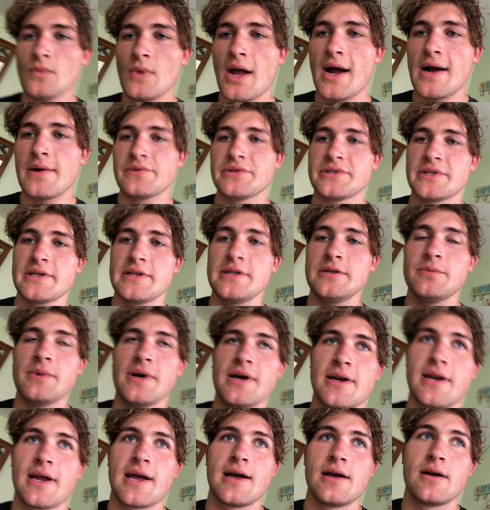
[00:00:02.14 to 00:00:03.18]
I was thinking
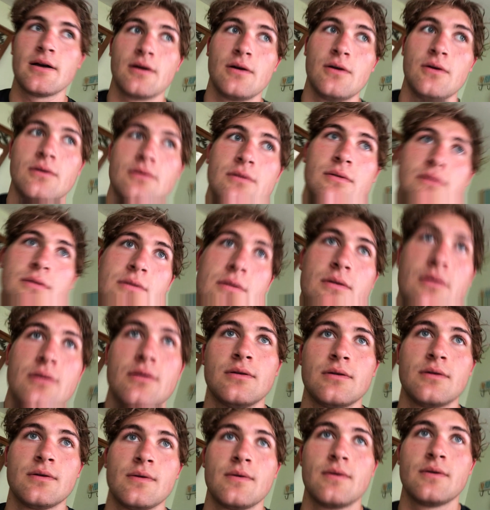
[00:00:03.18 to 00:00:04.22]
about how,
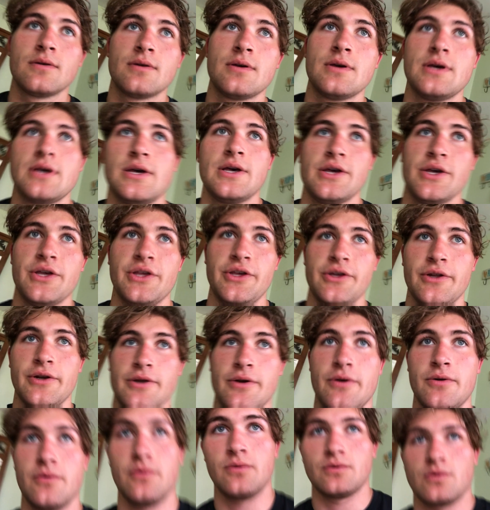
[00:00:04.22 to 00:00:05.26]
you
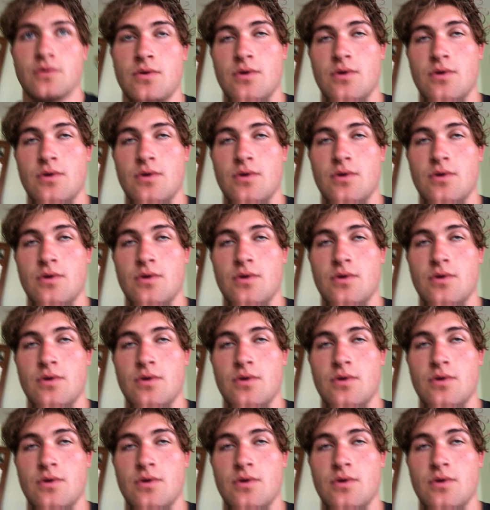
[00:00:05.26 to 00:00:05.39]
know,